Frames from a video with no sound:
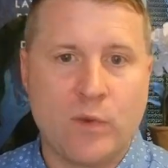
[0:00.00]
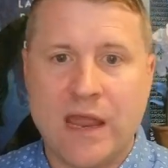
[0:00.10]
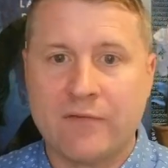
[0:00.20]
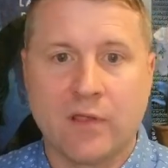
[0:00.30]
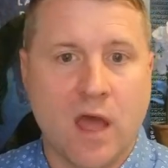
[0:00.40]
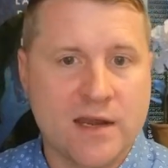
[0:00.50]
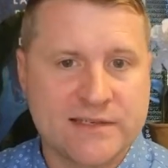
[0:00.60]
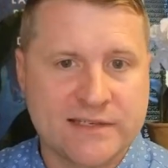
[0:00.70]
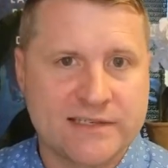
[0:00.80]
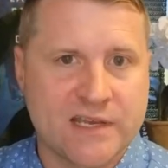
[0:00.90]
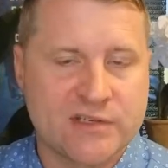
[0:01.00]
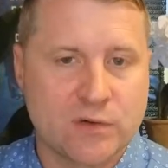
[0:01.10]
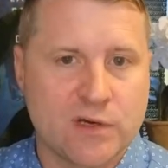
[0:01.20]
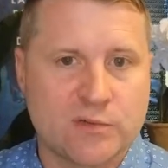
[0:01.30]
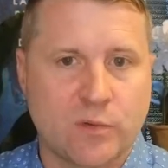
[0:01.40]
We have a lot of success
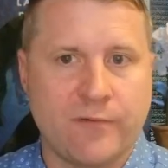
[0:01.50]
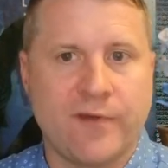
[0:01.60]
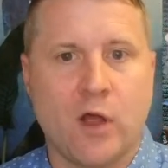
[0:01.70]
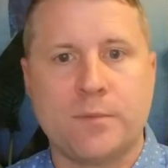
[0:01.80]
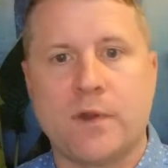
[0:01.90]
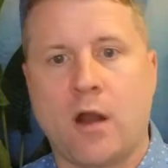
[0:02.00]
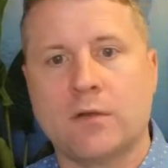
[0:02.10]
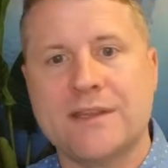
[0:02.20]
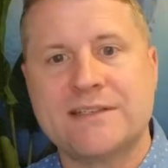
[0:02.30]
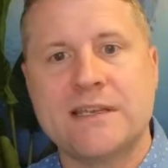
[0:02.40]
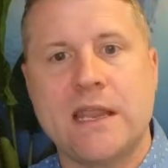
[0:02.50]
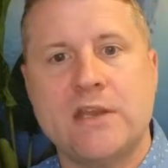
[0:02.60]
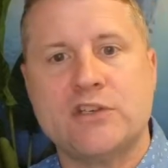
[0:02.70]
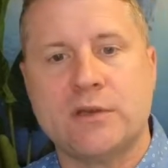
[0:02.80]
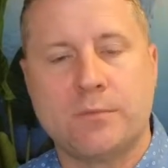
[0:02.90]
stories where we've helped our listing
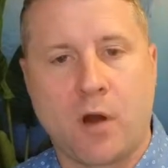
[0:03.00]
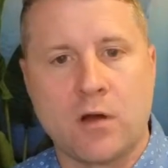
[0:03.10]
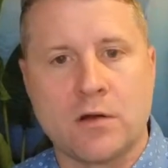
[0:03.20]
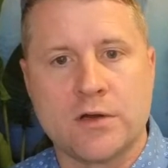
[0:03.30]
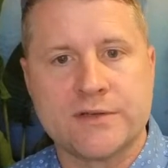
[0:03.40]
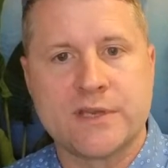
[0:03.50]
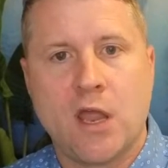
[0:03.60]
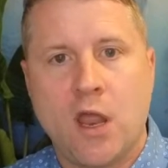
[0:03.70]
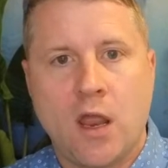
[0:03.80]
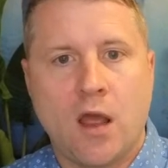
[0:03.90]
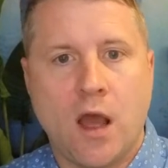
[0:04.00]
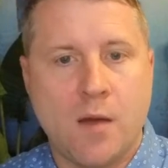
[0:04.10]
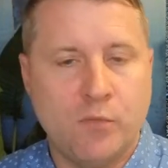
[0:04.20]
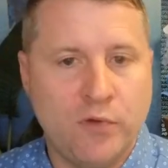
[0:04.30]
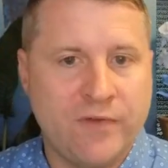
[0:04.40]
agent partners
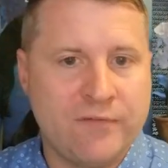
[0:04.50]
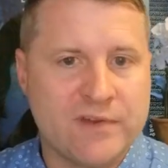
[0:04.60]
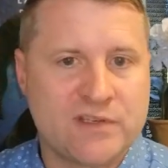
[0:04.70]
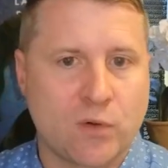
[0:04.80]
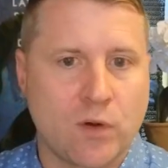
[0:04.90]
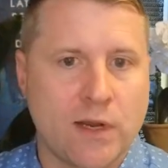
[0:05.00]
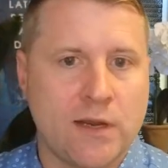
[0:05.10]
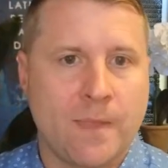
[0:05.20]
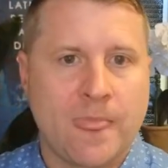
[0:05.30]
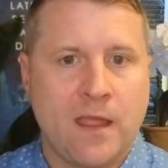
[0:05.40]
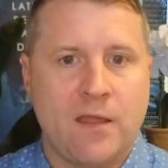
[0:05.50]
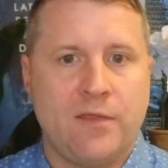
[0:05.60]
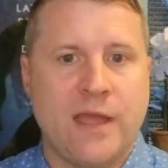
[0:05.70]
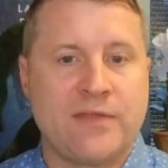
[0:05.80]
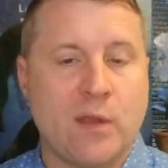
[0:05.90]
move inventory
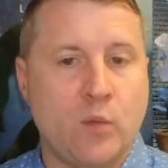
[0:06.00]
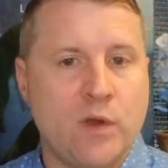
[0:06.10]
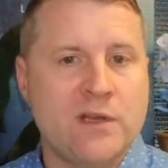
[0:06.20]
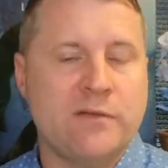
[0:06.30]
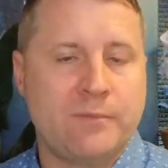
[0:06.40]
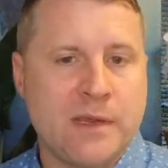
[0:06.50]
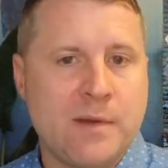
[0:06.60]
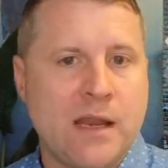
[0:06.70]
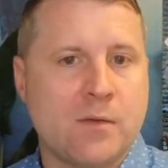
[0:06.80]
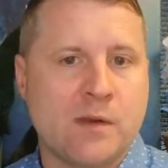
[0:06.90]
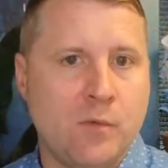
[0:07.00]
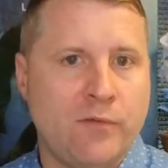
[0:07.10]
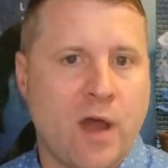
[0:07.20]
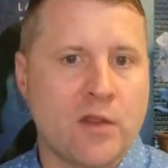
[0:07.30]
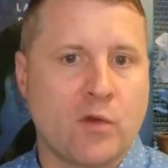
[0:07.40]
that they wouldn't have been able to move
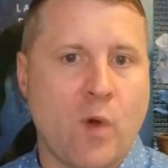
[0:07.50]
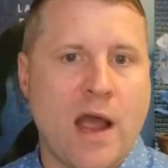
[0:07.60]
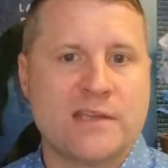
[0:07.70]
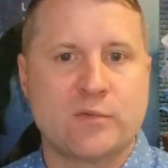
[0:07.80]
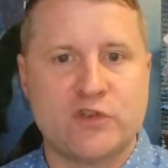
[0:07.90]
otherwise with